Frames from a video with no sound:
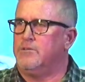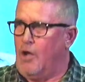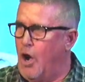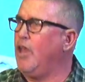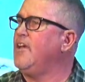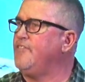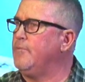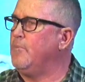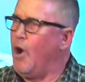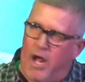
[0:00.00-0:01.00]
All of
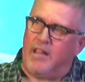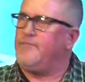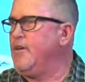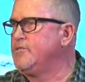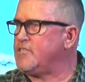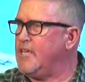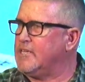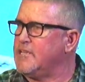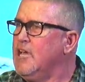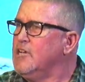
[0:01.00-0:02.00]
them, all of those
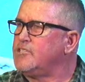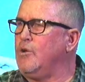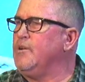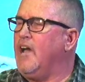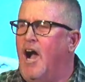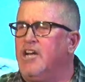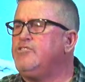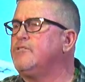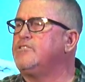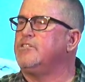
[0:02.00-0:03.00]
things. So,
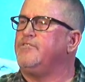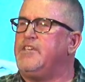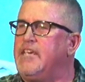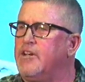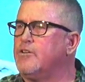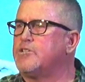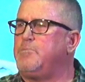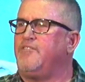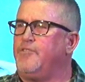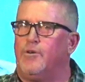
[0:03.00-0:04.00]
hundreds of years
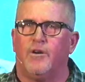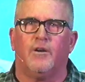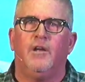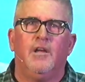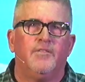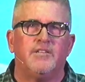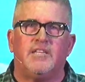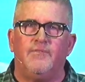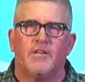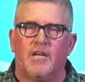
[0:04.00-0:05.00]
before this
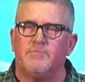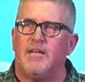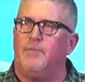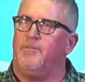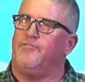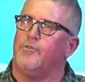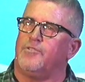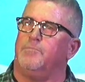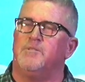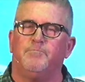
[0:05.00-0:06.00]
even comes out, before
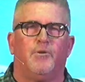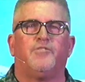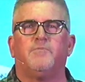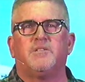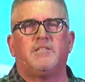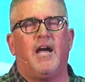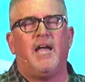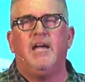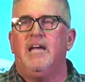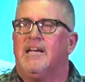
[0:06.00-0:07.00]
the birth of
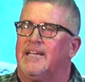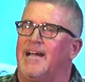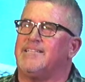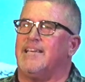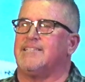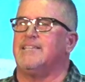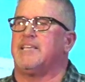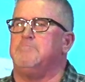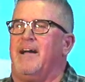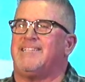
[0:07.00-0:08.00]
Messiah, God says,
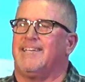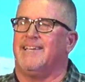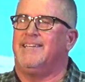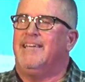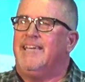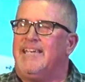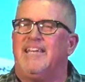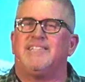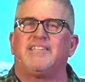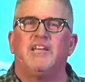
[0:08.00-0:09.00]
Listen, my son,
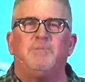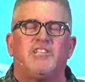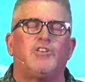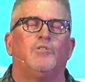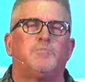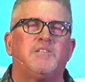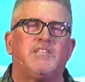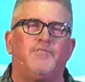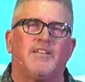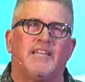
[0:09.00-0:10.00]
it's going to be so
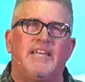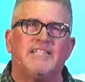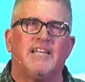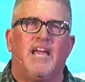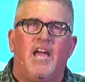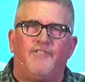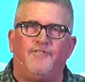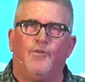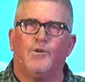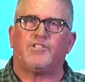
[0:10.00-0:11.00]
specific that he's going to have
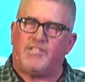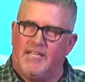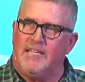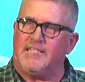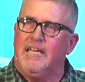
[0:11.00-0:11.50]
four cities